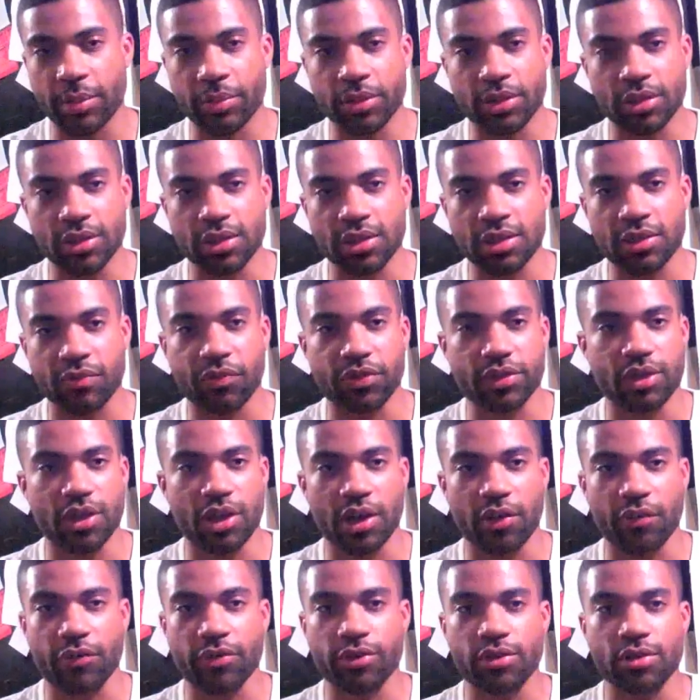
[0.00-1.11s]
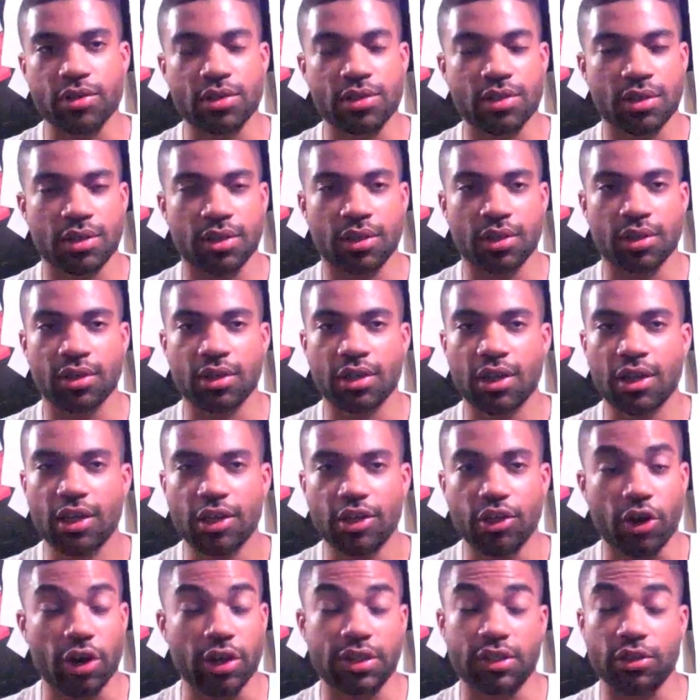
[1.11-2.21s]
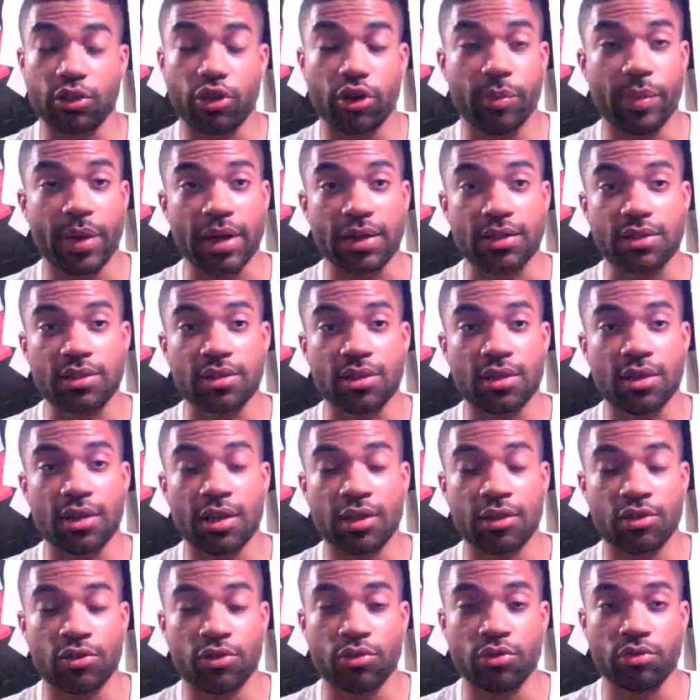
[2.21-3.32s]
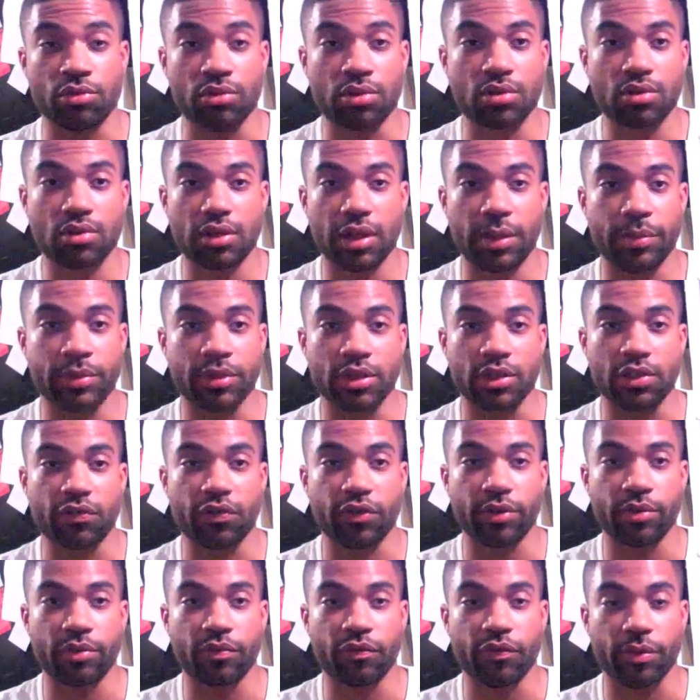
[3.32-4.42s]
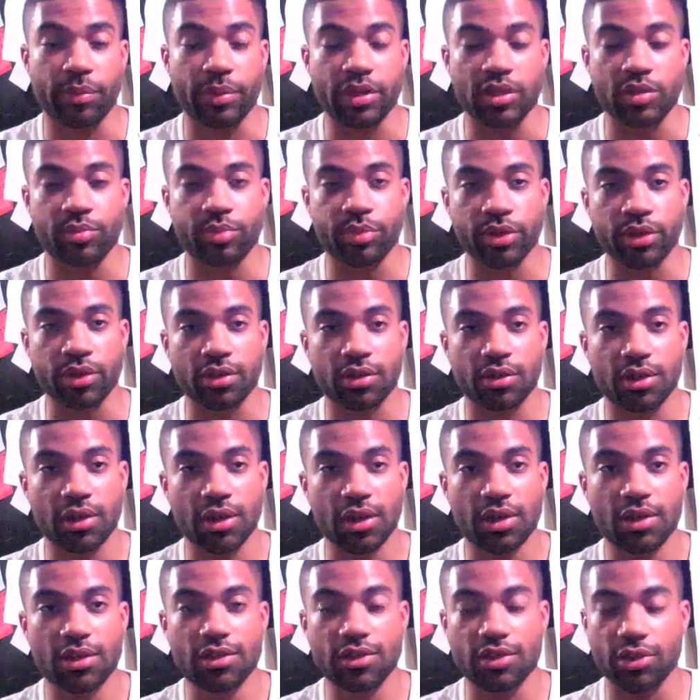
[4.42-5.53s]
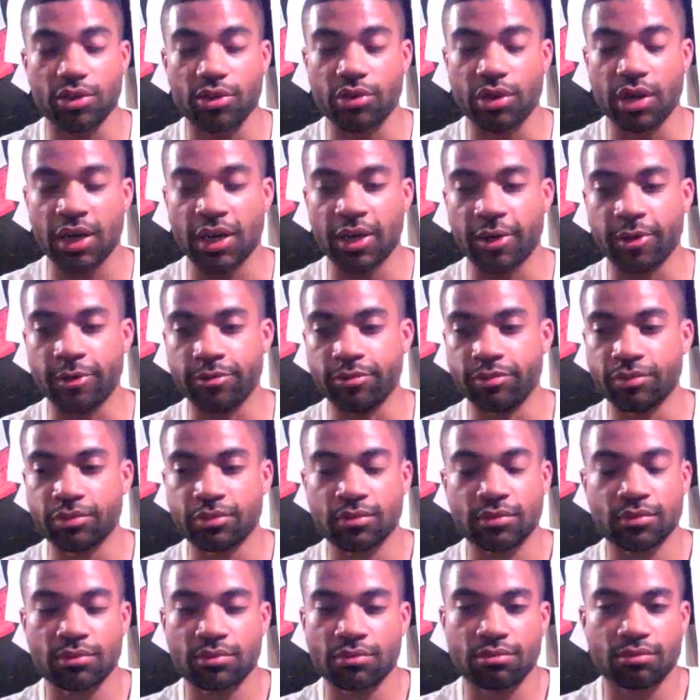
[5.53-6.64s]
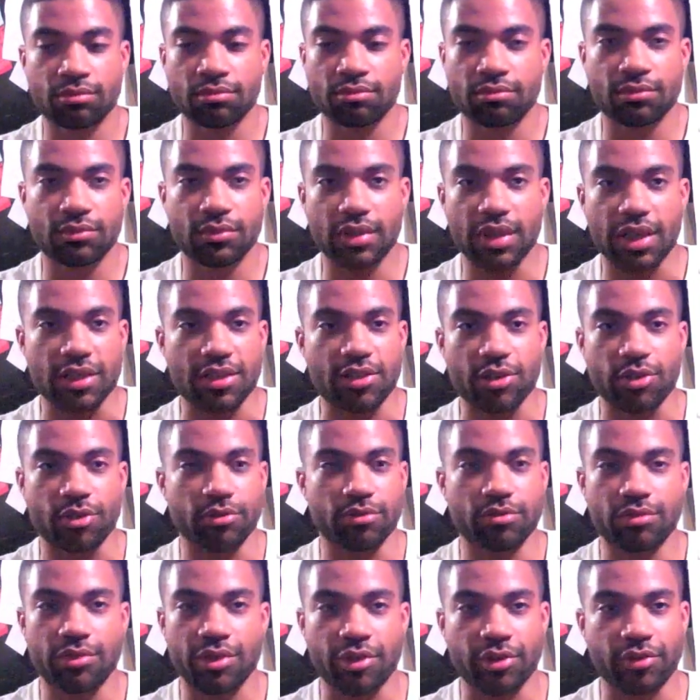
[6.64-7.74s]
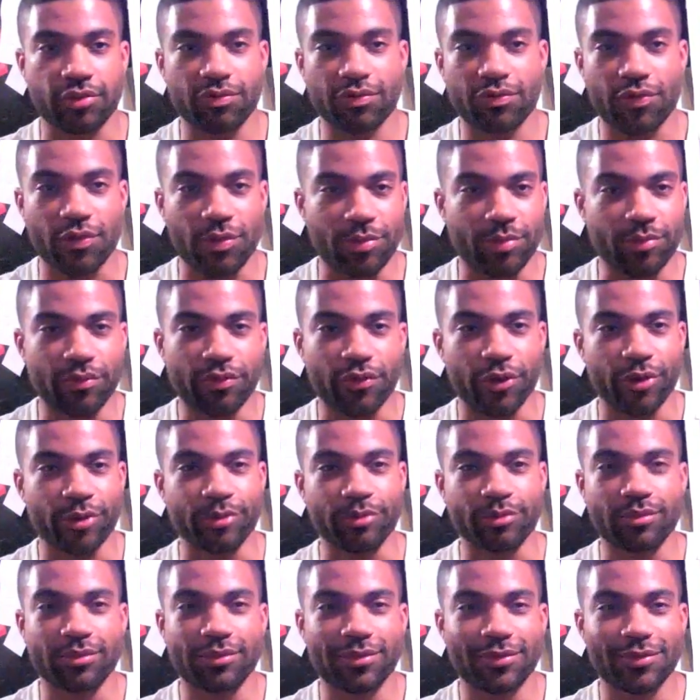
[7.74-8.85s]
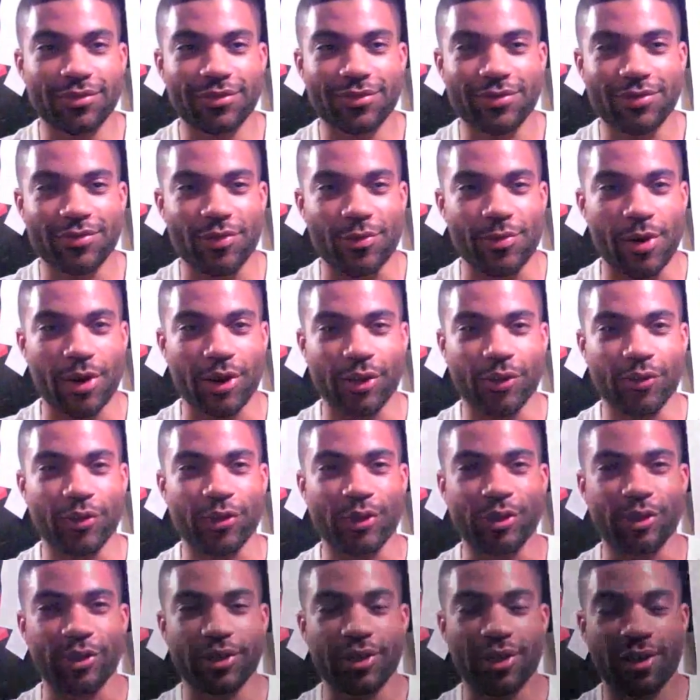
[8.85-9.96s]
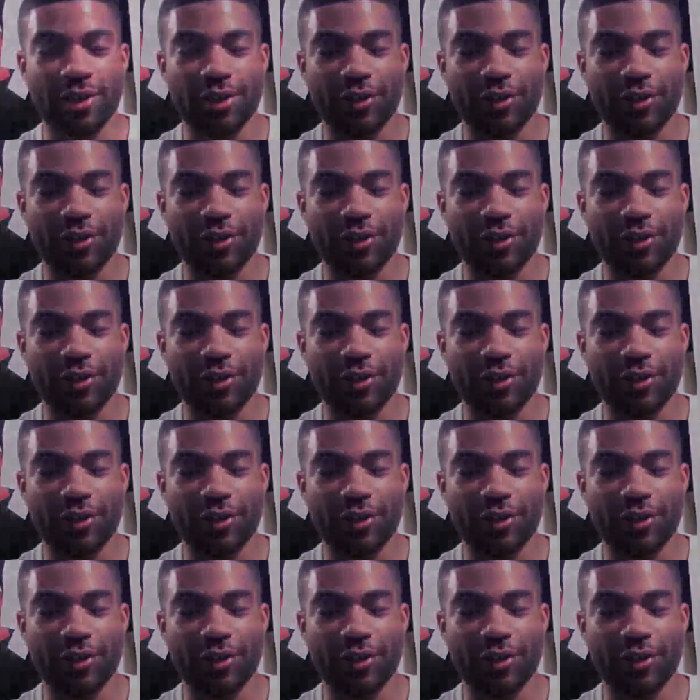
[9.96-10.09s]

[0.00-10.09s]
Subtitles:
images and photographers to, you know, I still go back to and use images from his book. So yeah, so from all over the